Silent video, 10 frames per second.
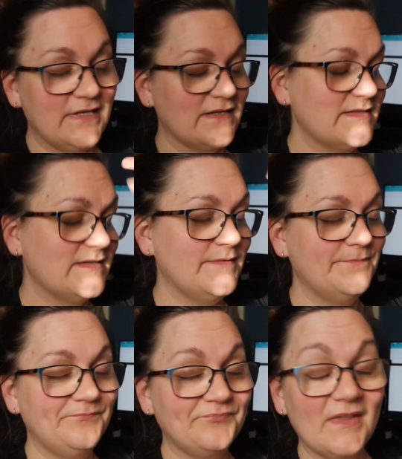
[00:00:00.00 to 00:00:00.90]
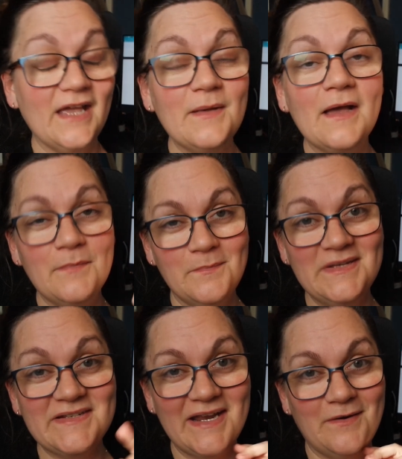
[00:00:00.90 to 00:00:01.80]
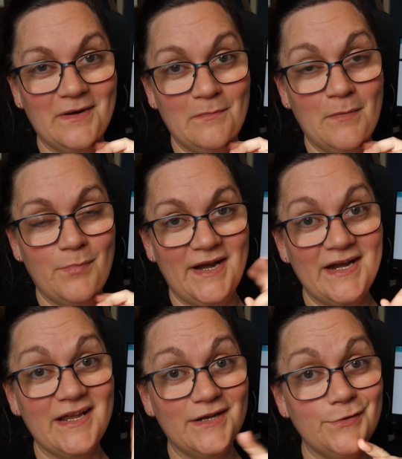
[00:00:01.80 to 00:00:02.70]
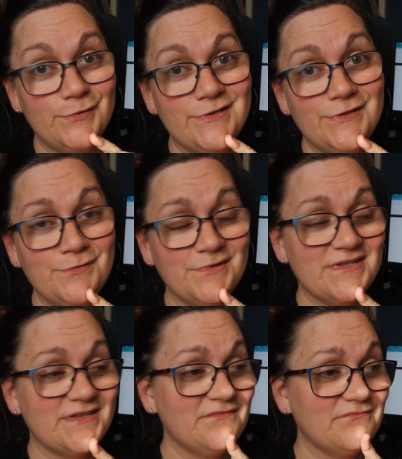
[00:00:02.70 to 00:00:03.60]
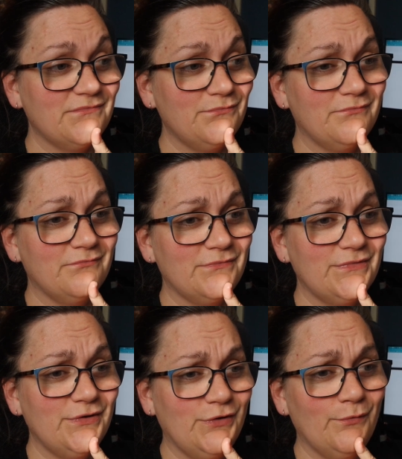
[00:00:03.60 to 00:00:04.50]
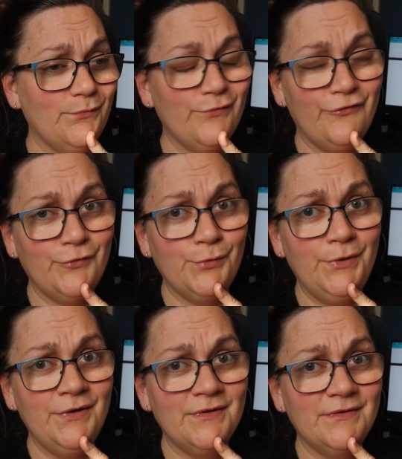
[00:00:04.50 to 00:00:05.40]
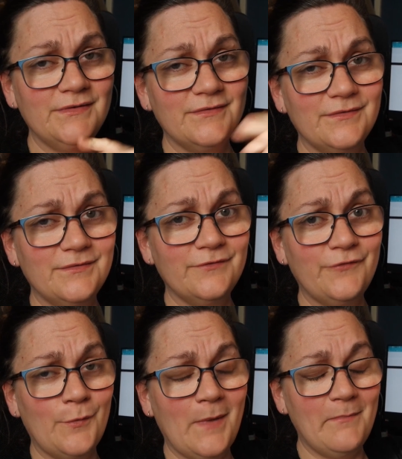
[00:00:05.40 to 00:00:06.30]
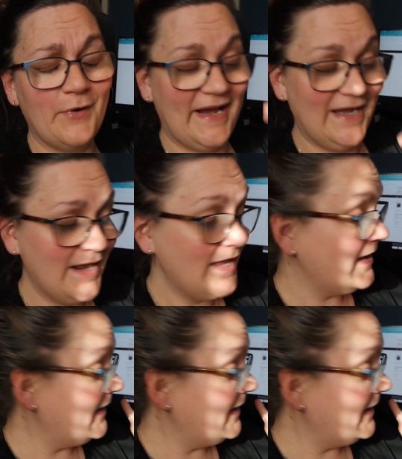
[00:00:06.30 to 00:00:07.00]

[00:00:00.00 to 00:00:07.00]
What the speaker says: just, I'm a bit tired in my brain. I could use, you know, food for my brain.